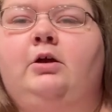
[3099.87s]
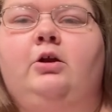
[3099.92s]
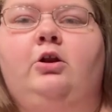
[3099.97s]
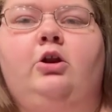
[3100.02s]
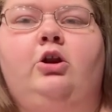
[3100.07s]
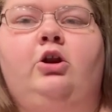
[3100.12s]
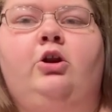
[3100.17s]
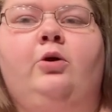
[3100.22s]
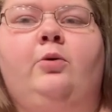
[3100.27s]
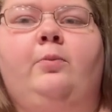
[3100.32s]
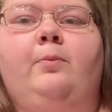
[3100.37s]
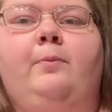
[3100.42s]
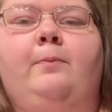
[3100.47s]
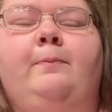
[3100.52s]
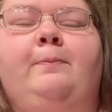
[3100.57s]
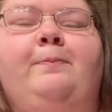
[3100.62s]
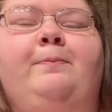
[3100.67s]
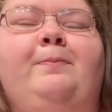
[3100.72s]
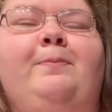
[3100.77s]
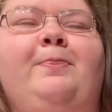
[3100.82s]

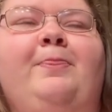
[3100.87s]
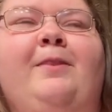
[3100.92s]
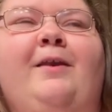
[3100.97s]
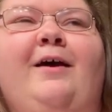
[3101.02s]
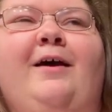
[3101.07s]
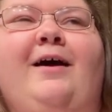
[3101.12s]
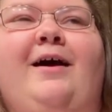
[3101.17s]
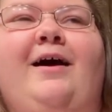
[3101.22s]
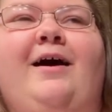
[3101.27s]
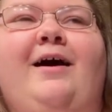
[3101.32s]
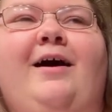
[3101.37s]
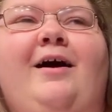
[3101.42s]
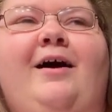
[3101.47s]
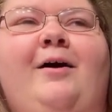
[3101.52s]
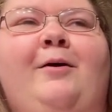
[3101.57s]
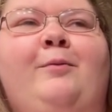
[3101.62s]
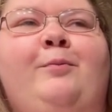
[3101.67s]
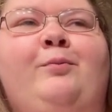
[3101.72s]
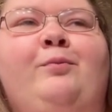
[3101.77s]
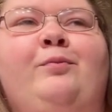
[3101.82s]

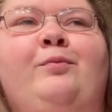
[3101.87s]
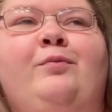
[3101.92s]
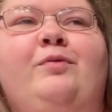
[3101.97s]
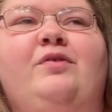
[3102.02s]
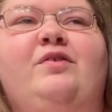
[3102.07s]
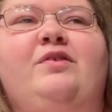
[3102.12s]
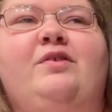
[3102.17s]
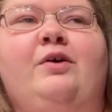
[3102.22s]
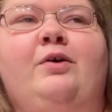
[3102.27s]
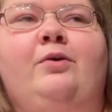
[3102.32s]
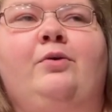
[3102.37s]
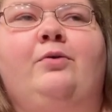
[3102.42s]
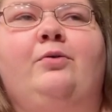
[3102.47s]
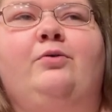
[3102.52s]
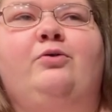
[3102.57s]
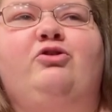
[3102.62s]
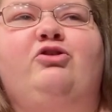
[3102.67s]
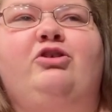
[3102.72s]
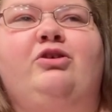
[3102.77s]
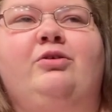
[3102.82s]
No. So
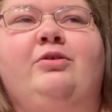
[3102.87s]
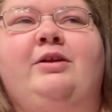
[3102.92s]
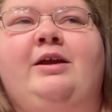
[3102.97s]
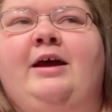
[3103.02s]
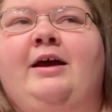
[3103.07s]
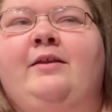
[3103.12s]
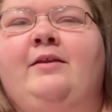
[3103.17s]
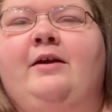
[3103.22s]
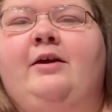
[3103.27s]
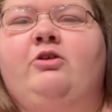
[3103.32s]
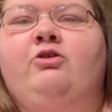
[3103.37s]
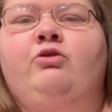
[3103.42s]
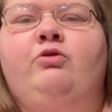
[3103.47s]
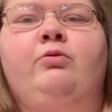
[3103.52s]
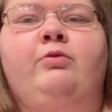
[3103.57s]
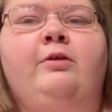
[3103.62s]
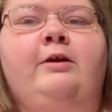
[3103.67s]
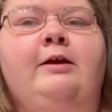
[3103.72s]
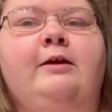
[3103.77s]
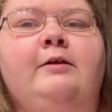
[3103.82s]
she only had like two
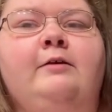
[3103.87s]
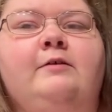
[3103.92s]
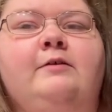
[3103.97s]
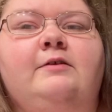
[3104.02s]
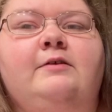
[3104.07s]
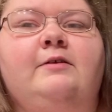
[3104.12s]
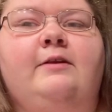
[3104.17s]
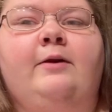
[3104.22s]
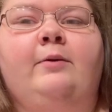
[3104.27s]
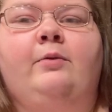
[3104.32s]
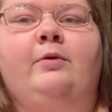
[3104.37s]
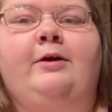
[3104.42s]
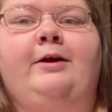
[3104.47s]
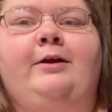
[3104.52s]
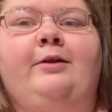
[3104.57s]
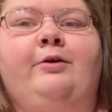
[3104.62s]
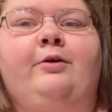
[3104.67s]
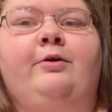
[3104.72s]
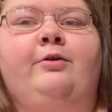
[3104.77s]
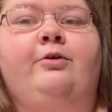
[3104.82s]
things that were
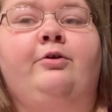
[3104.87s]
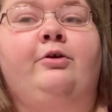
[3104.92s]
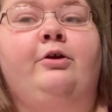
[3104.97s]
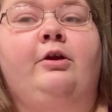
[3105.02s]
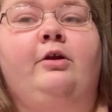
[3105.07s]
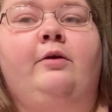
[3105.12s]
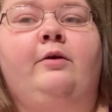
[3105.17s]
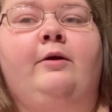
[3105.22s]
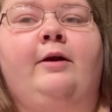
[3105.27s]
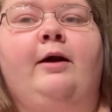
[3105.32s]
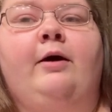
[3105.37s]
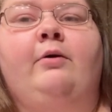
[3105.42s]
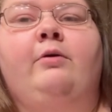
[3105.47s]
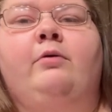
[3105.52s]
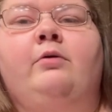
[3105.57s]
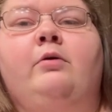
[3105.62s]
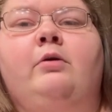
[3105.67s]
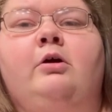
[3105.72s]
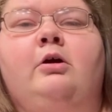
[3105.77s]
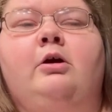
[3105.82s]
either 32 count
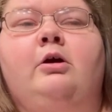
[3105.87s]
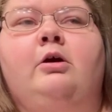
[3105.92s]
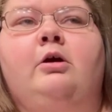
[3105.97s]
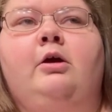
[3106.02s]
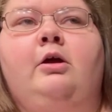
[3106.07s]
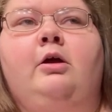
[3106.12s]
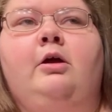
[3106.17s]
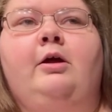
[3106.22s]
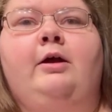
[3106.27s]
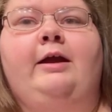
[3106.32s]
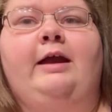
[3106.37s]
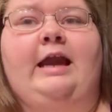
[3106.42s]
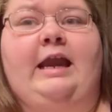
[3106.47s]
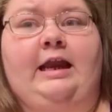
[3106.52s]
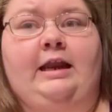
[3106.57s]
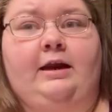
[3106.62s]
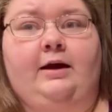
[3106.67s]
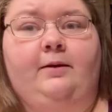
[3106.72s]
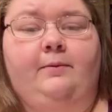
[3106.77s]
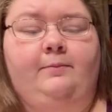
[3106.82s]
or
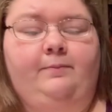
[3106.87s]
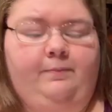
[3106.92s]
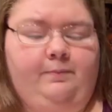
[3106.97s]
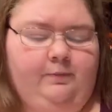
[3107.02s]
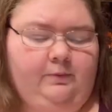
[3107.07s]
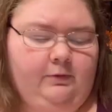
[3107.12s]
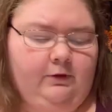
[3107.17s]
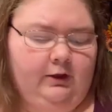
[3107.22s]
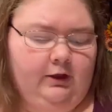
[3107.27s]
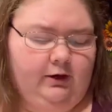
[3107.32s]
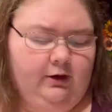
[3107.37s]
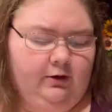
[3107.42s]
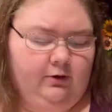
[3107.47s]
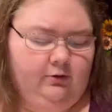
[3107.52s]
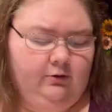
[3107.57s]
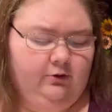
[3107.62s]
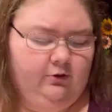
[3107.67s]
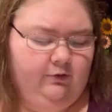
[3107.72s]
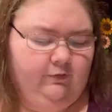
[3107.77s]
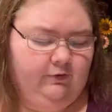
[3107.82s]
Ada. And I
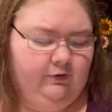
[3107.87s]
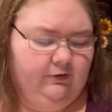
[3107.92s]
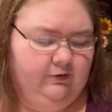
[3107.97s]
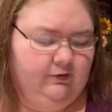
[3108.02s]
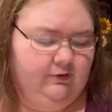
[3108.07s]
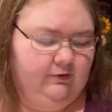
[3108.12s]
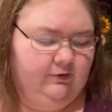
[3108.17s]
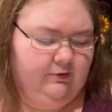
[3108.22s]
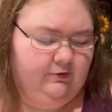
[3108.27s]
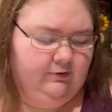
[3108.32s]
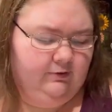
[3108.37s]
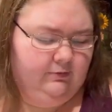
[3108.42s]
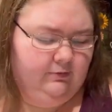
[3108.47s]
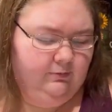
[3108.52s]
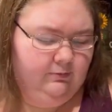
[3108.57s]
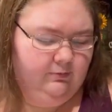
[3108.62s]
don't know if this is,